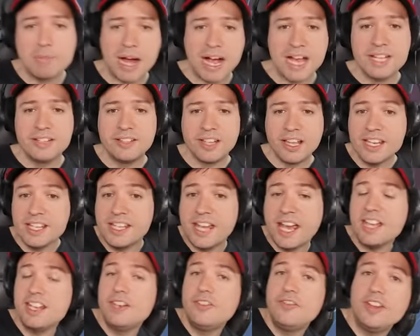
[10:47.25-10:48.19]
my
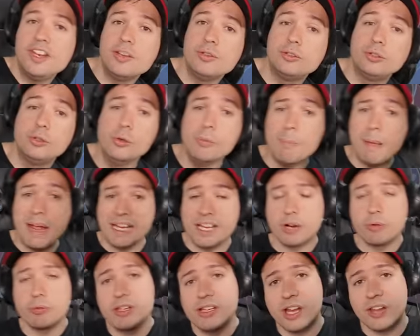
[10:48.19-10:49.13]
dedicated video to Mech
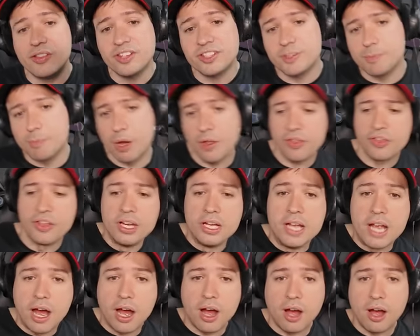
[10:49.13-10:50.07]
Arena this month
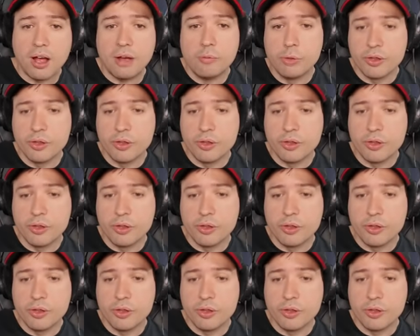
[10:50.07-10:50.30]
uh,